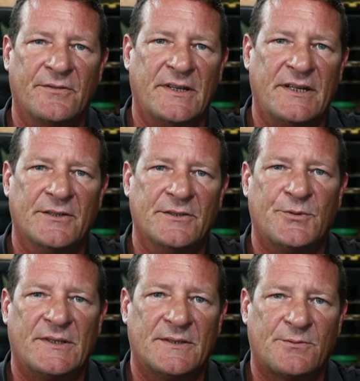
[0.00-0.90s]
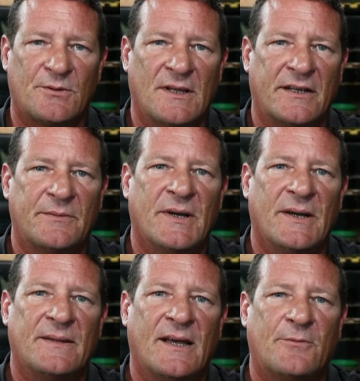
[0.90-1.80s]
the videos with the Sri Lankan
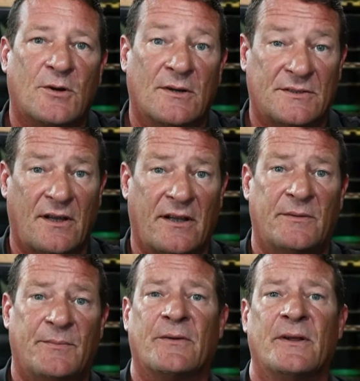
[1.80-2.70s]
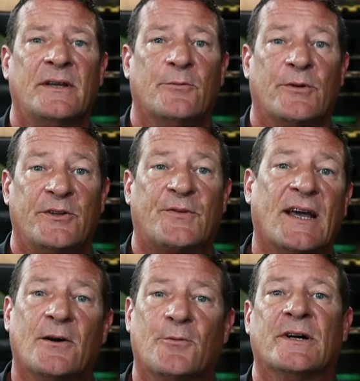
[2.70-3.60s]
python, where I was talking about when you've
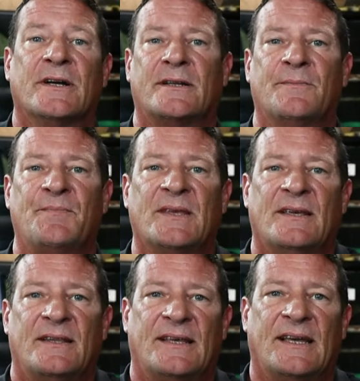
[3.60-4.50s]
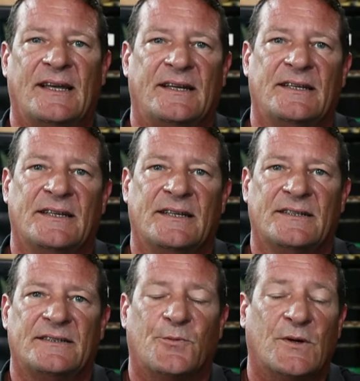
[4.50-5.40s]
got one that
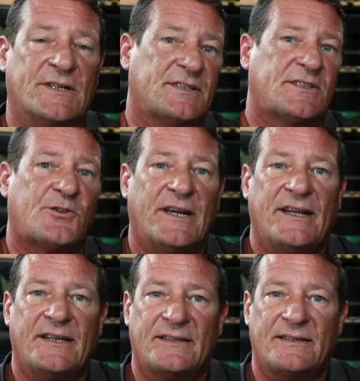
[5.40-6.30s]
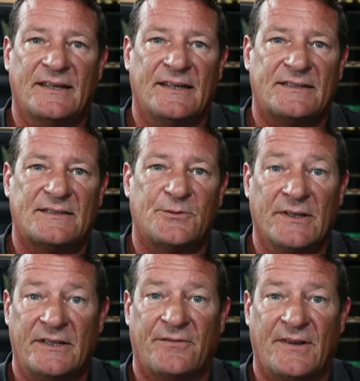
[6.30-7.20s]
is wanting to strike, that's
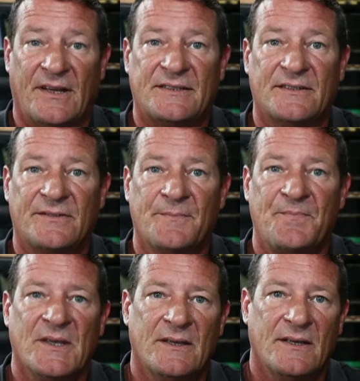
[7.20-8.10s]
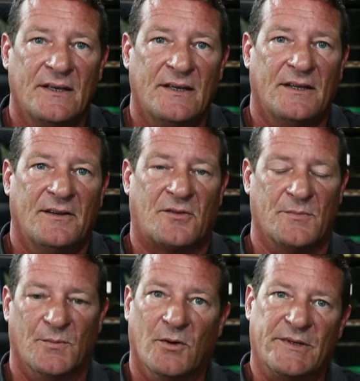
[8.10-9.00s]
really defensive. From
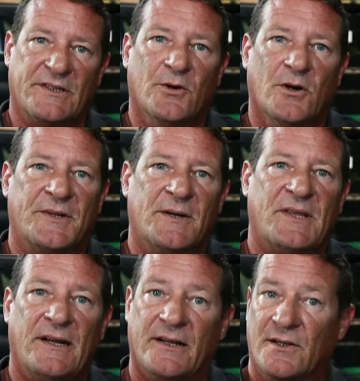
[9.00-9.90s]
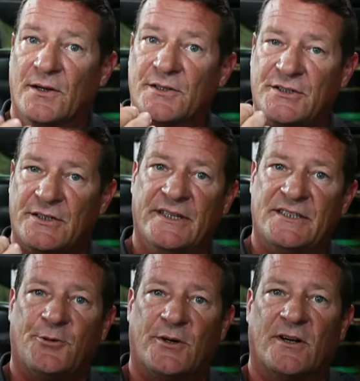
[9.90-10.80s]
the moment you open up that enclosure and they
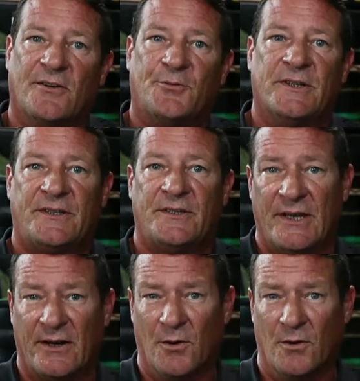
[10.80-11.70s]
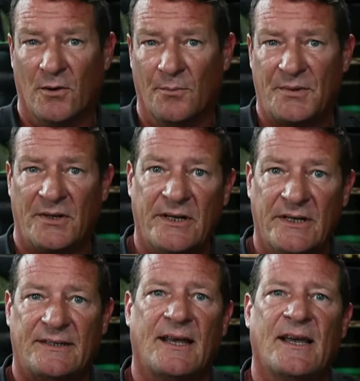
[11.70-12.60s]
square off with you, that whole period
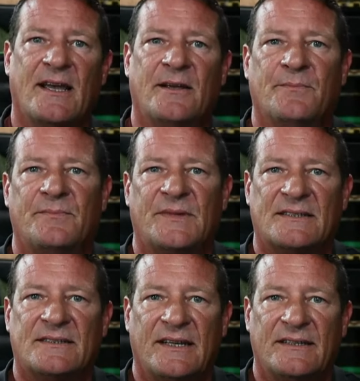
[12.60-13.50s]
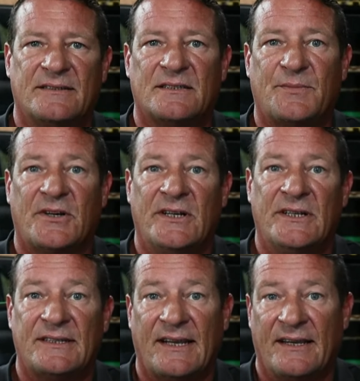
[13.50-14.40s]
of time, that snake's
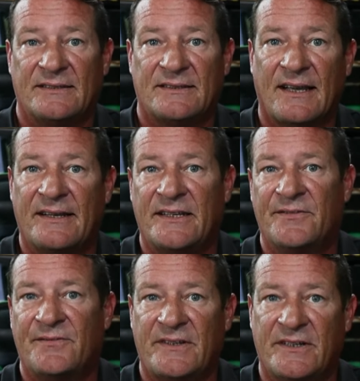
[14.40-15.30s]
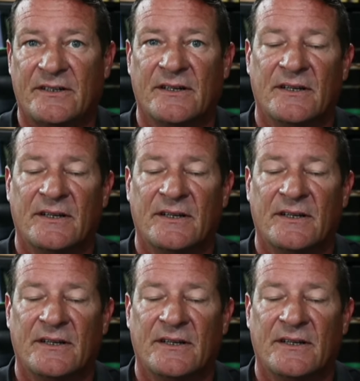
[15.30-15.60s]
experiencing anxiety and fear.